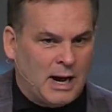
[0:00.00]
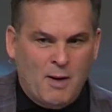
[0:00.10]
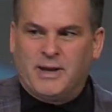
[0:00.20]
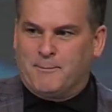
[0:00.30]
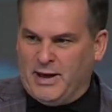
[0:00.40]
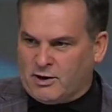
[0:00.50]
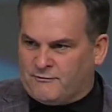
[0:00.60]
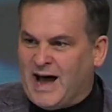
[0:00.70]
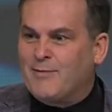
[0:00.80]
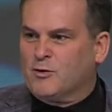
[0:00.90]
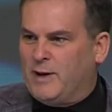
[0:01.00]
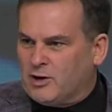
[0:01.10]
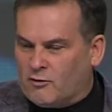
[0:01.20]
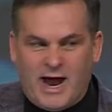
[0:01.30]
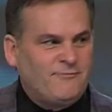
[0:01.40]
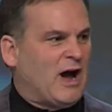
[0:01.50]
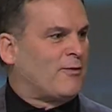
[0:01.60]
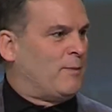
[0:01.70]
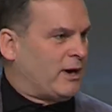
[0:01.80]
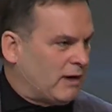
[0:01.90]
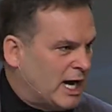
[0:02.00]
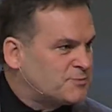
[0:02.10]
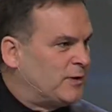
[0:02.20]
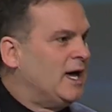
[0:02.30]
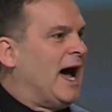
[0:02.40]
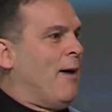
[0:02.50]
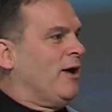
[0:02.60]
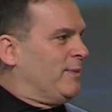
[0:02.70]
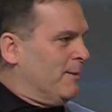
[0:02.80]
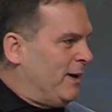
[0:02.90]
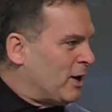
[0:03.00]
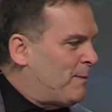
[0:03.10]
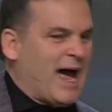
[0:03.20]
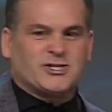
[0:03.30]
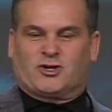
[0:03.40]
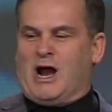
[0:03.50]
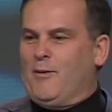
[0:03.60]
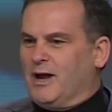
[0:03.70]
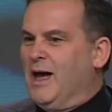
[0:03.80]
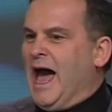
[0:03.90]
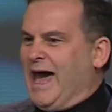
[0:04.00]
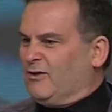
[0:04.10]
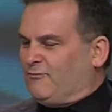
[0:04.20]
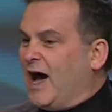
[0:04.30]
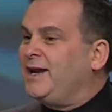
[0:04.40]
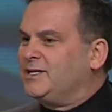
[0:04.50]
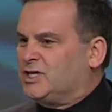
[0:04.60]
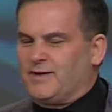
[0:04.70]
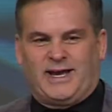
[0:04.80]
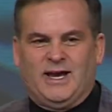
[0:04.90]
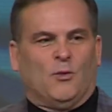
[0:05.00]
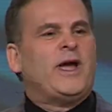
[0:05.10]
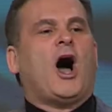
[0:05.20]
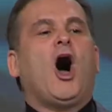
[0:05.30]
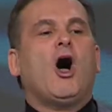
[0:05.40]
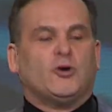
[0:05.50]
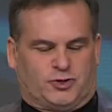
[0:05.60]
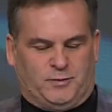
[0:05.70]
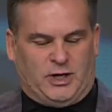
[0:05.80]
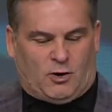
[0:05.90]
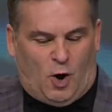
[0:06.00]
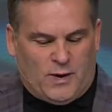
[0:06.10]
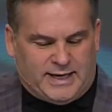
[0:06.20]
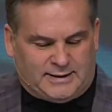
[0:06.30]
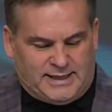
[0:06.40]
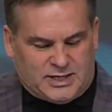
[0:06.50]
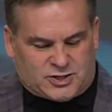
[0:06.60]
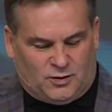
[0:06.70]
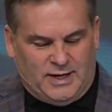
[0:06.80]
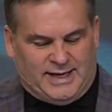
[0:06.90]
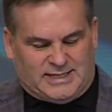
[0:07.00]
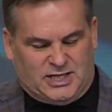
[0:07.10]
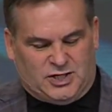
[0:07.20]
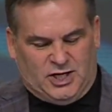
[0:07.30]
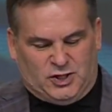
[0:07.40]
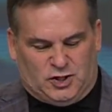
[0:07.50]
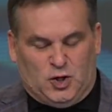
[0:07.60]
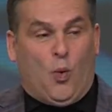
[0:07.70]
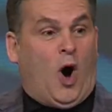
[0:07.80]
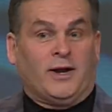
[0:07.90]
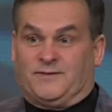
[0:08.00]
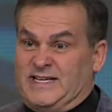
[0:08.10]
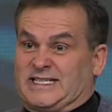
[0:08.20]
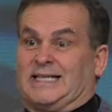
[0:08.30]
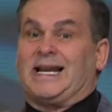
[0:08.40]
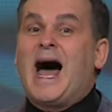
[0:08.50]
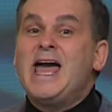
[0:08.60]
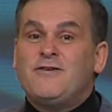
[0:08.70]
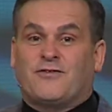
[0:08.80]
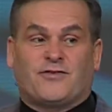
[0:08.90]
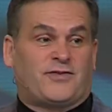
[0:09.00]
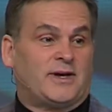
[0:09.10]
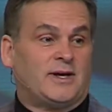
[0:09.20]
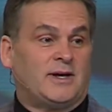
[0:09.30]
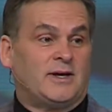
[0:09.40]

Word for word: I want to be a better father, better grandfather, better husband. I want to be a better pastor. I want to handle finances. We all should be growing and leading. So it says, You want this life,